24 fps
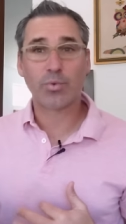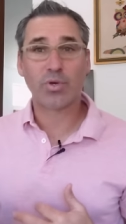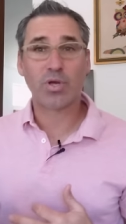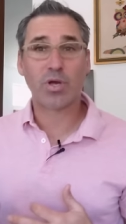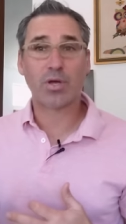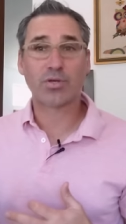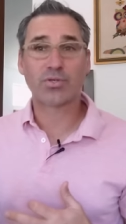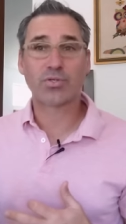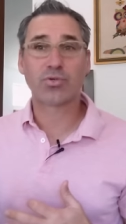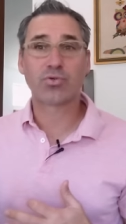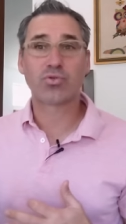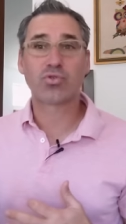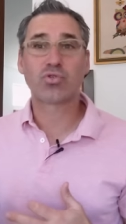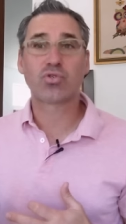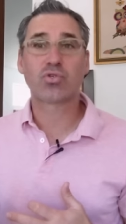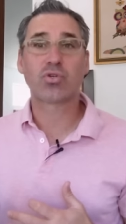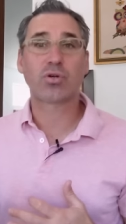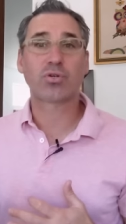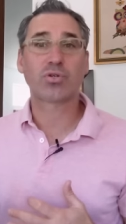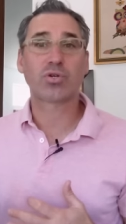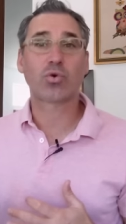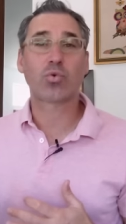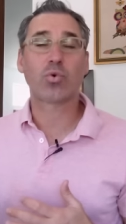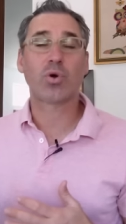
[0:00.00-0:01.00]
We also
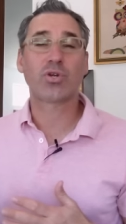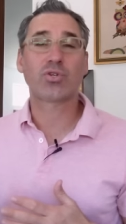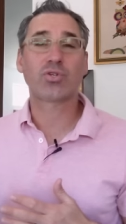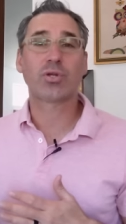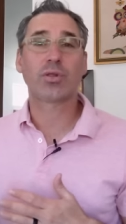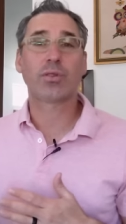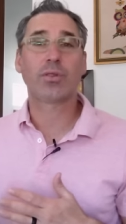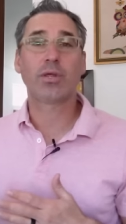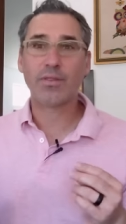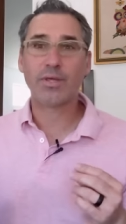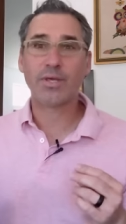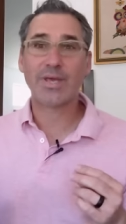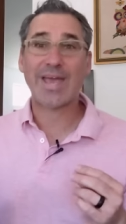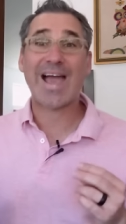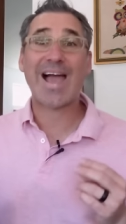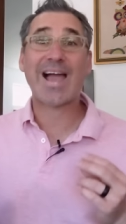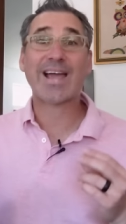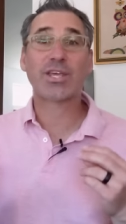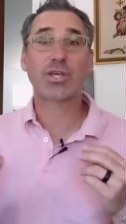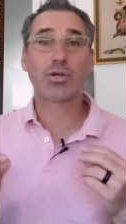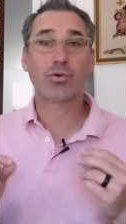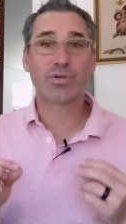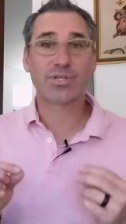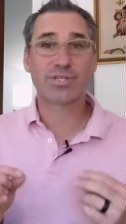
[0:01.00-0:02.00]
start to question the
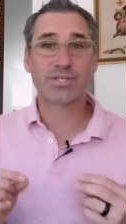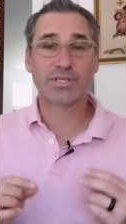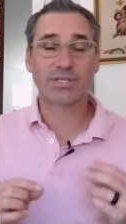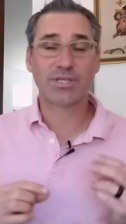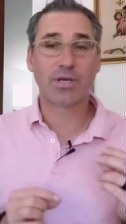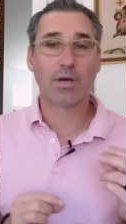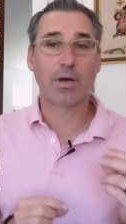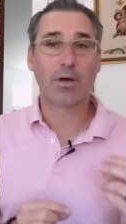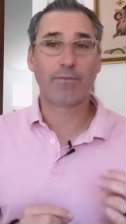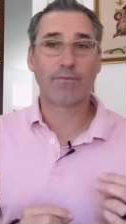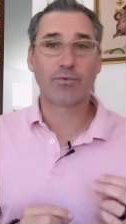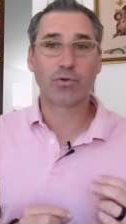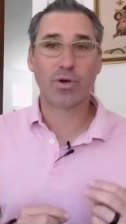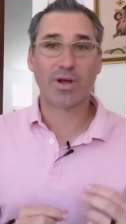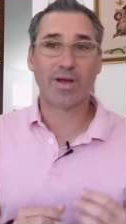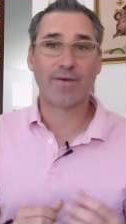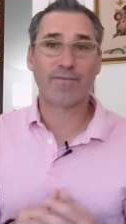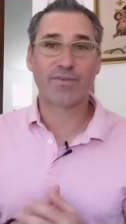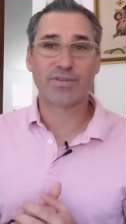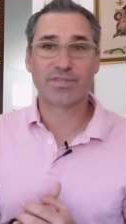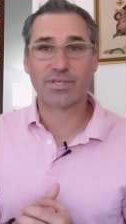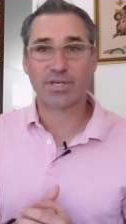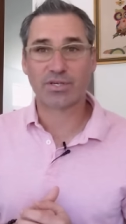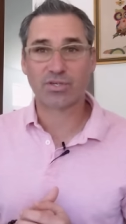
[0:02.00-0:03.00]
accuracy of your
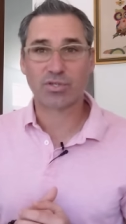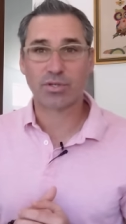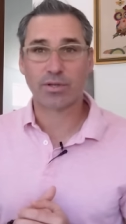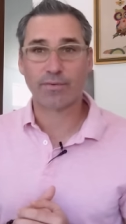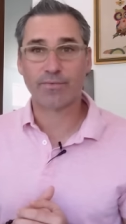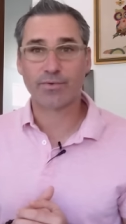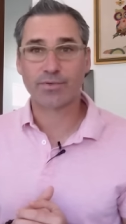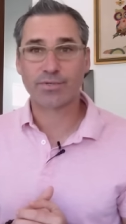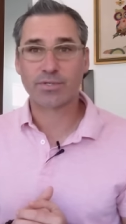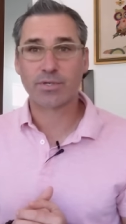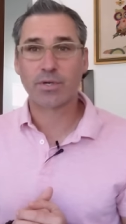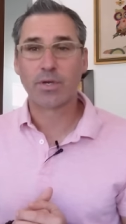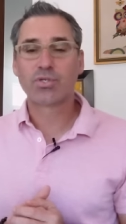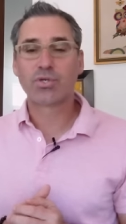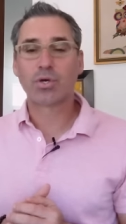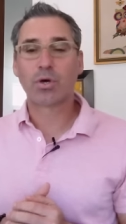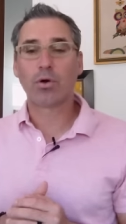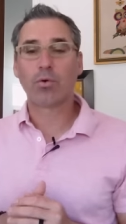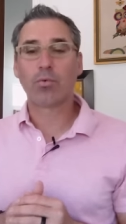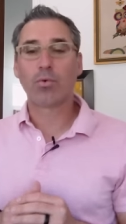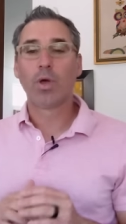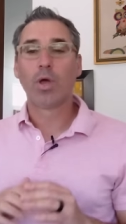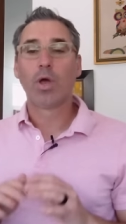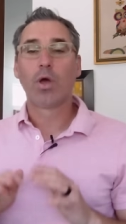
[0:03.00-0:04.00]
FSH levels.
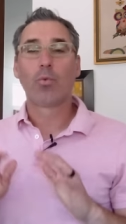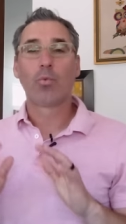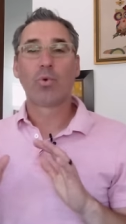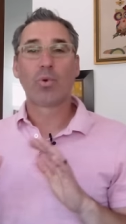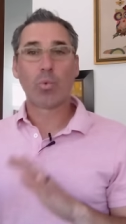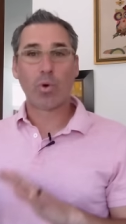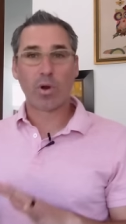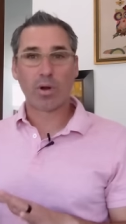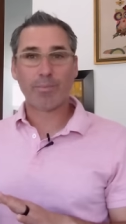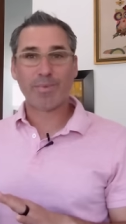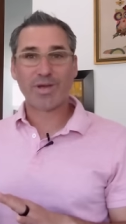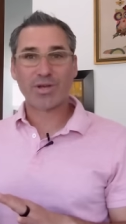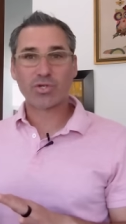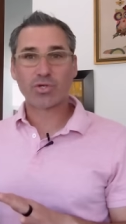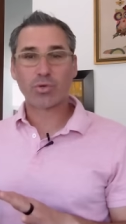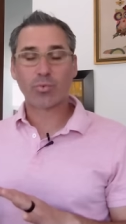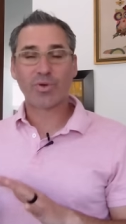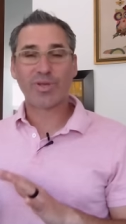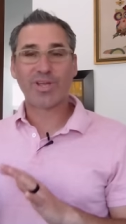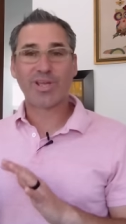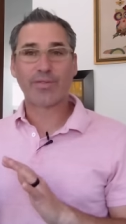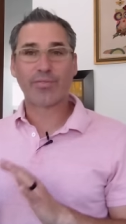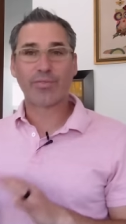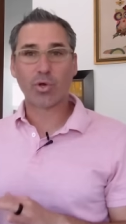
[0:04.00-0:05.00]
So we want to make sure
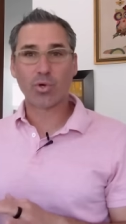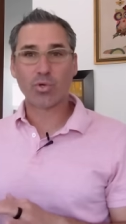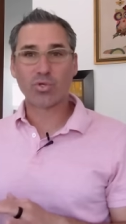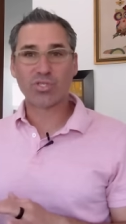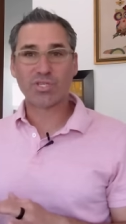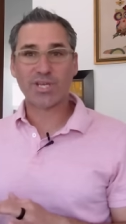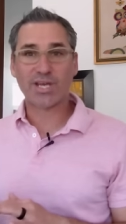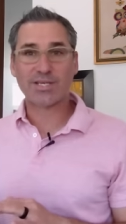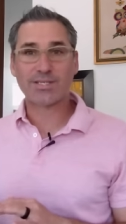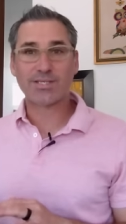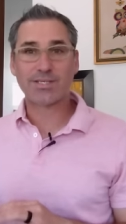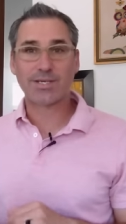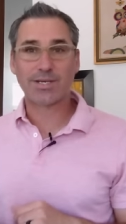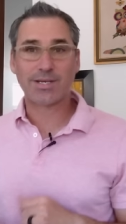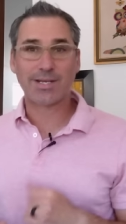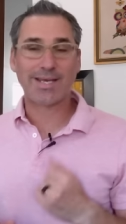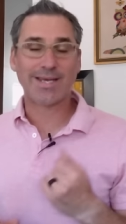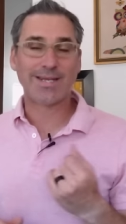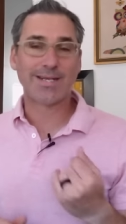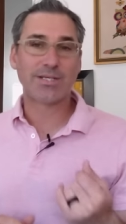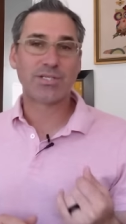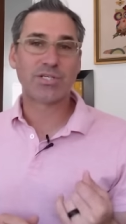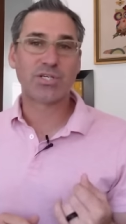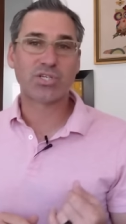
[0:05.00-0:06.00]
we get those tested.
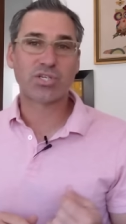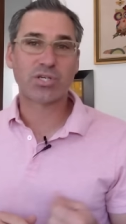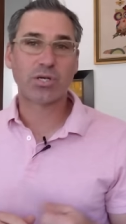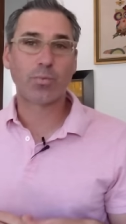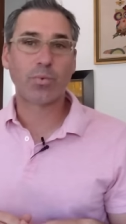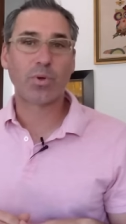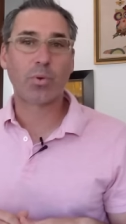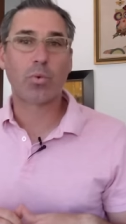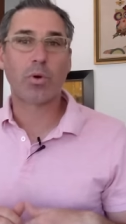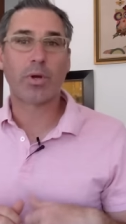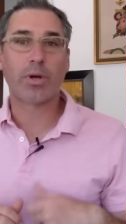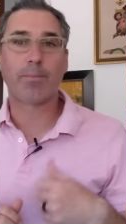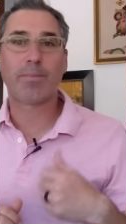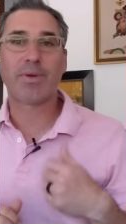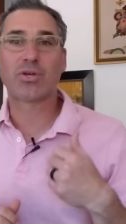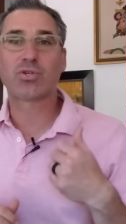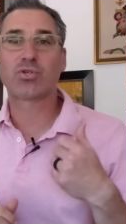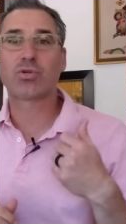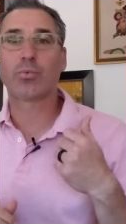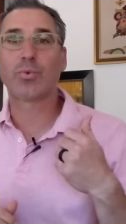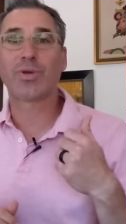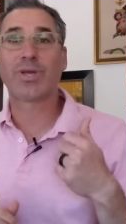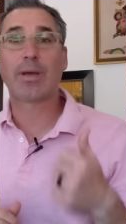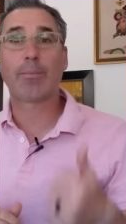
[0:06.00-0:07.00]
In addition, we want to make
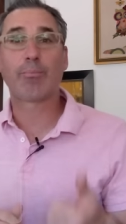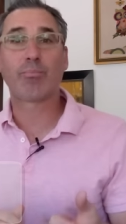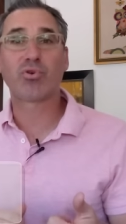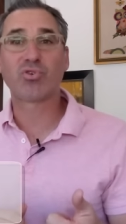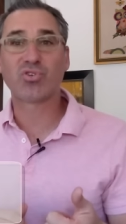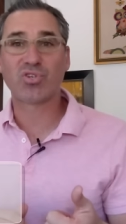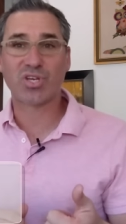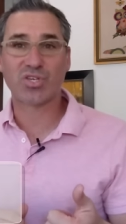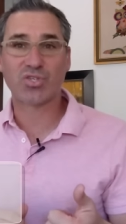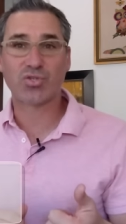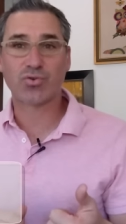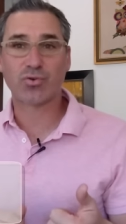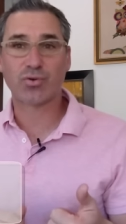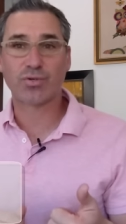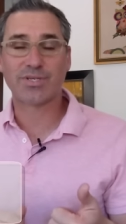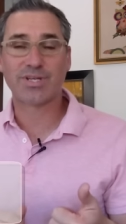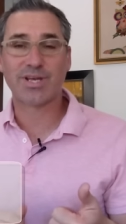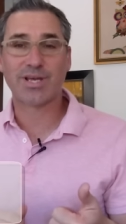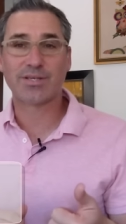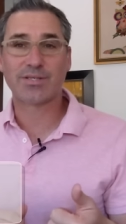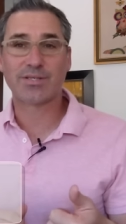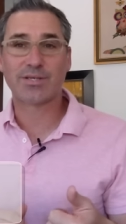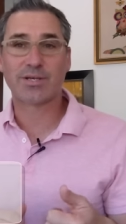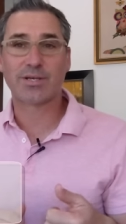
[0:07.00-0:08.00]
sure we get progesterone
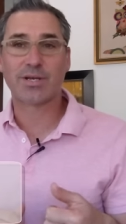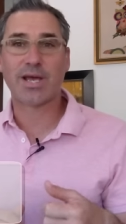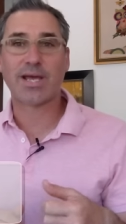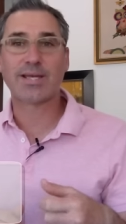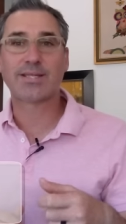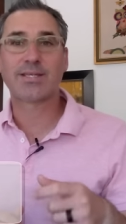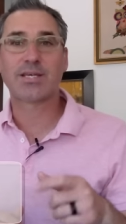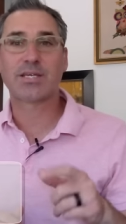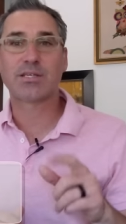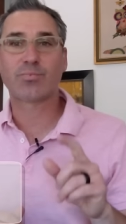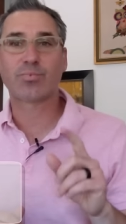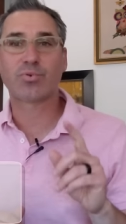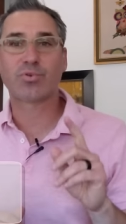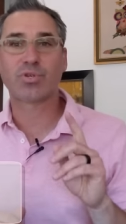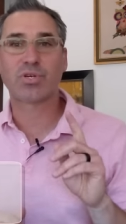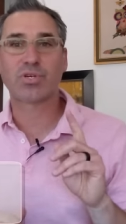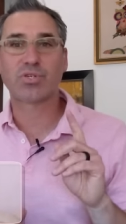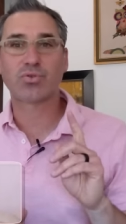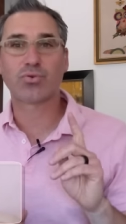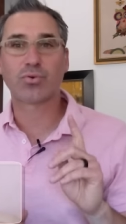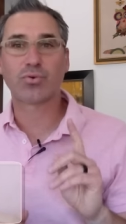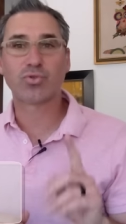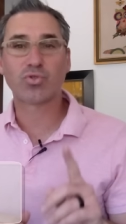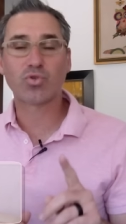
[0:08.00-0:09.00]
tested. And I test
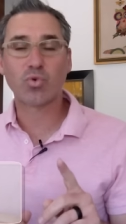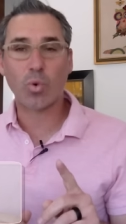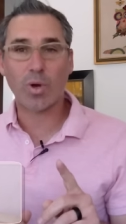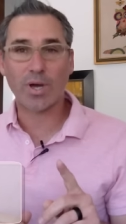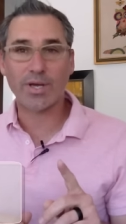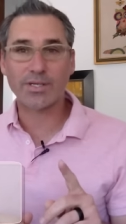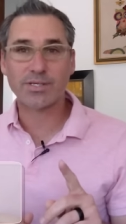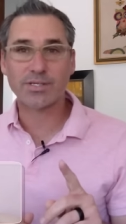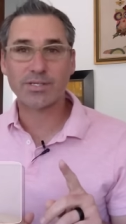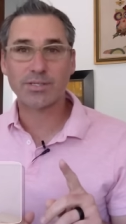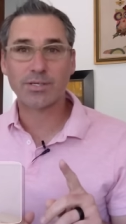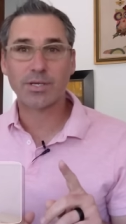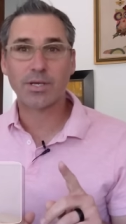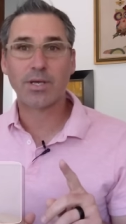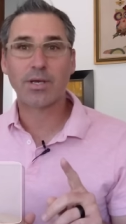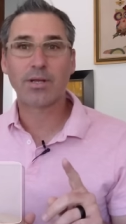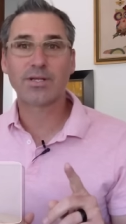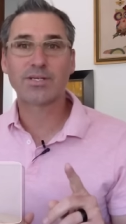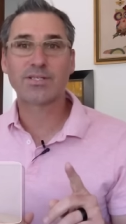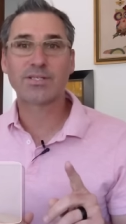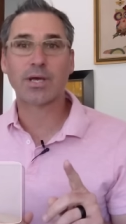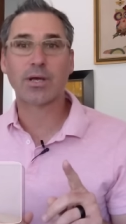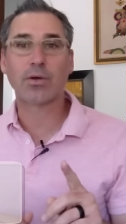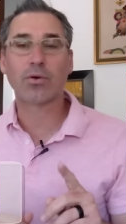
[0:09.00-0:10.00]
progesterone twice
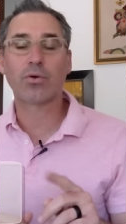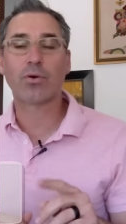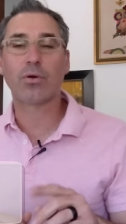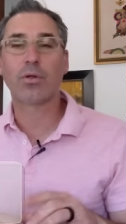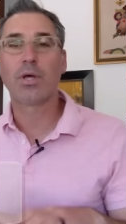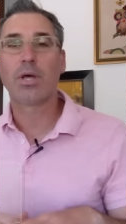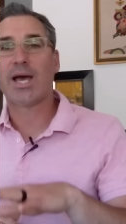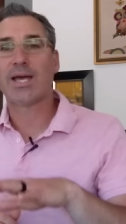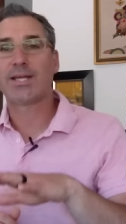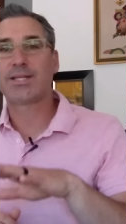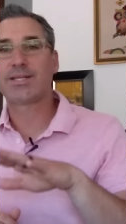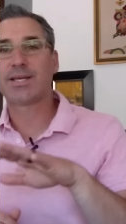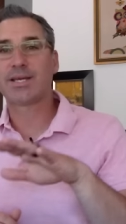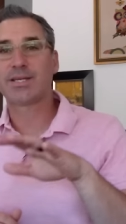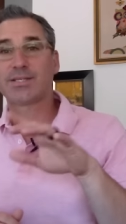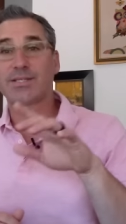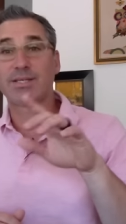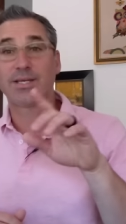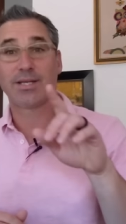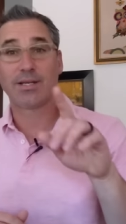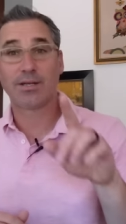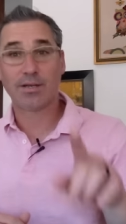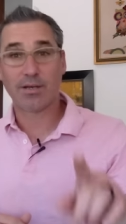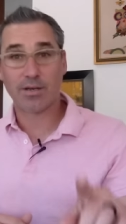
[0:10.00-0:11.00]
in a cycle. I
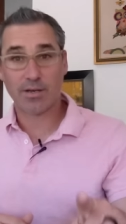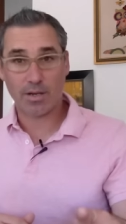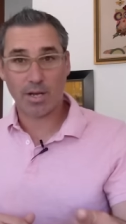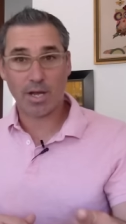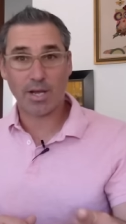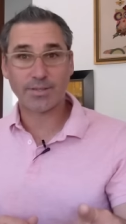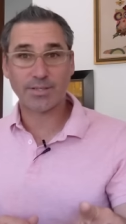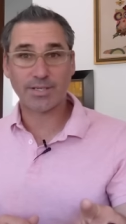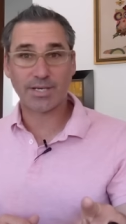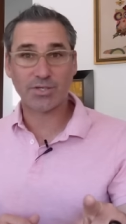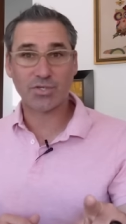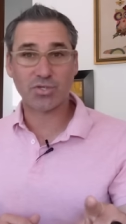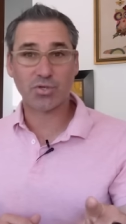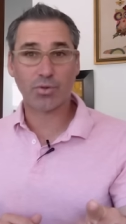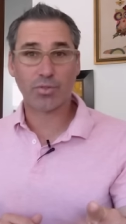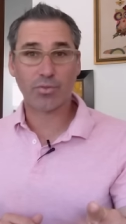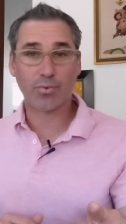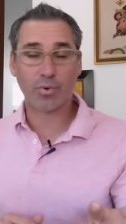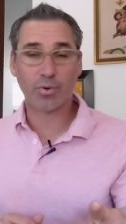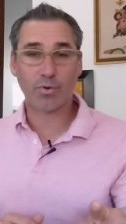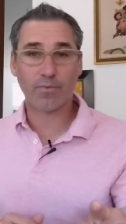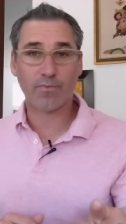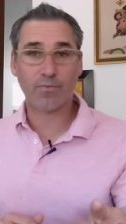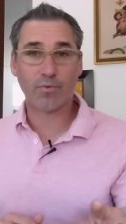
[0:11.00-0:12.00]
test it on day 2,
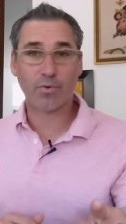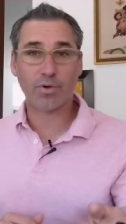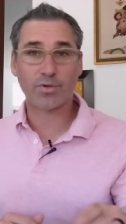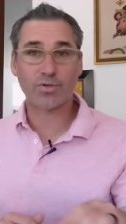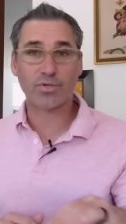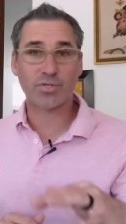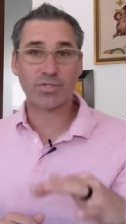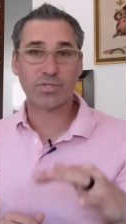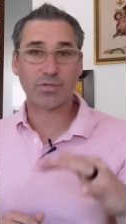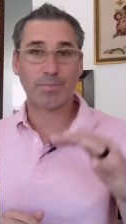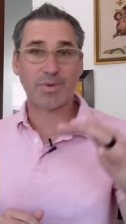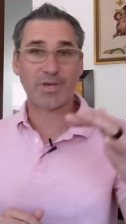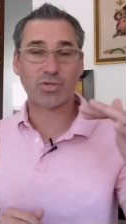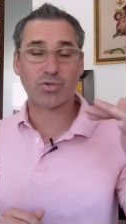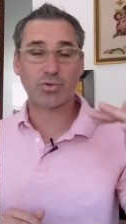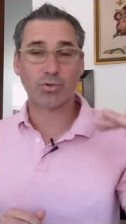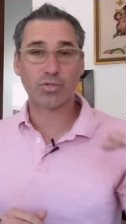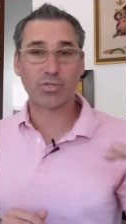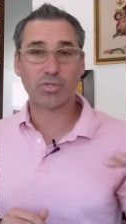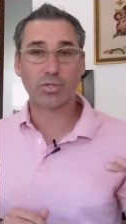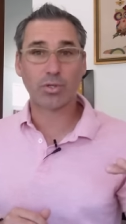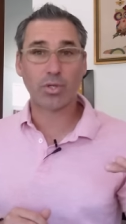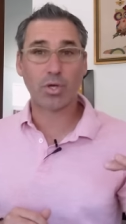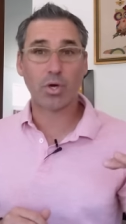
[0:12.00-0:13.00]
3, or 4, just to make
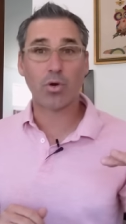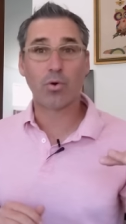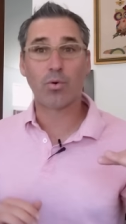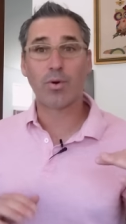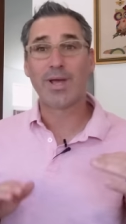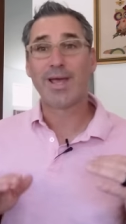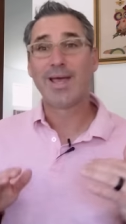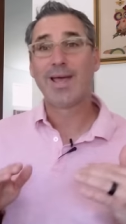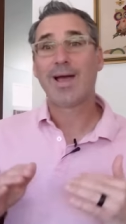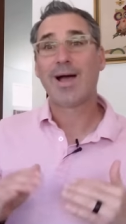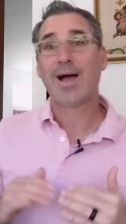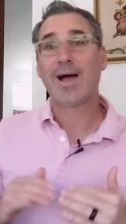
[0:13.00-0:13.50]
sure it's low.